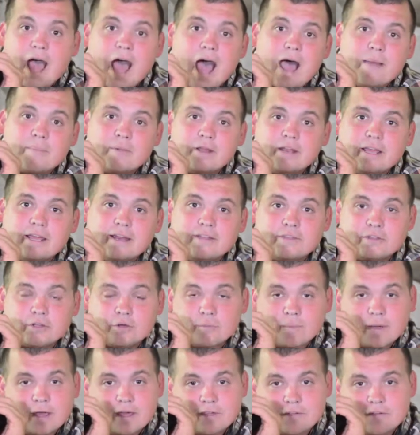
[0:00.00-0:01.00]
I'm going to get the
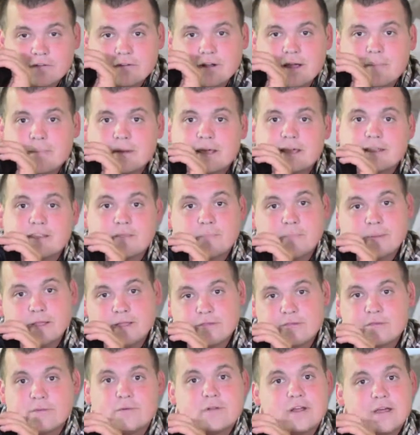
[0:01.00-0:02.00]
eraser and I'm going to get the
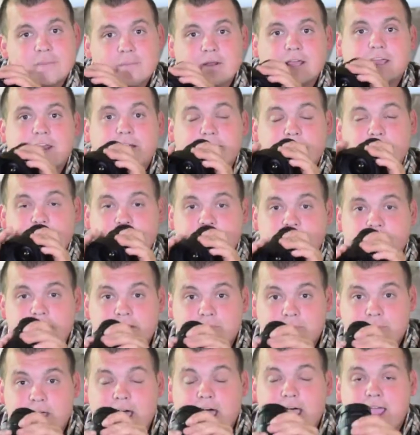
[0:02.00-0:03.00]
pencil and I'm going to get a bunch of
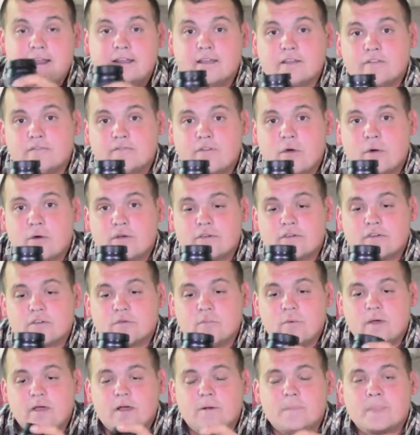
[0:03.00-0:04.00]
stuff behind it in focus as
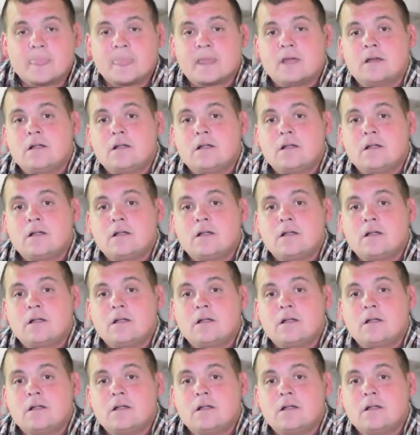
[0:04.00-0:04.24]
well.